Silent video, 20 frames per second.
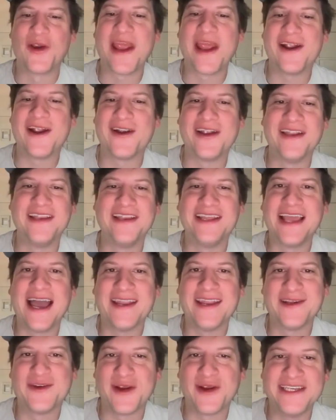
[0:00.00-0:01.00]
and kind of
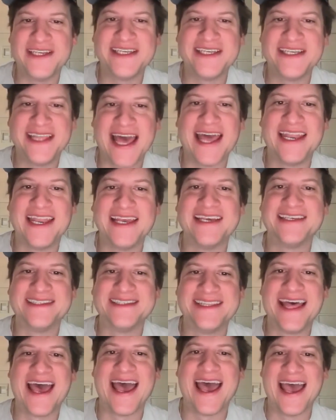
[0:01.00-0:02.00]
crazy that is
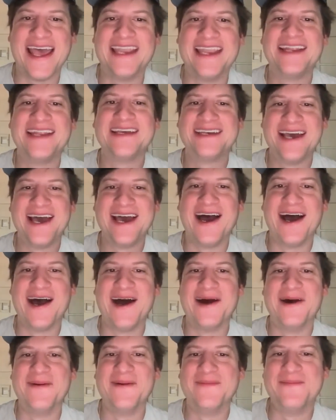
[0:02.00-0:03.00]
that
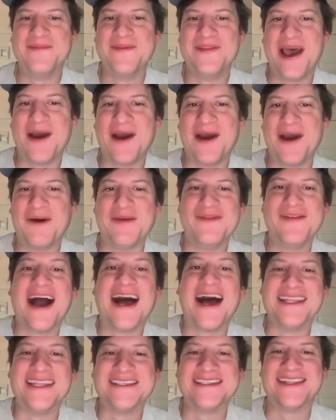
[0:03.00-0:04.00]
um, that we've got on
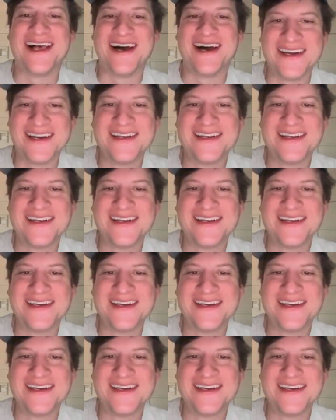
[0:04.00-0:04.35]
this long.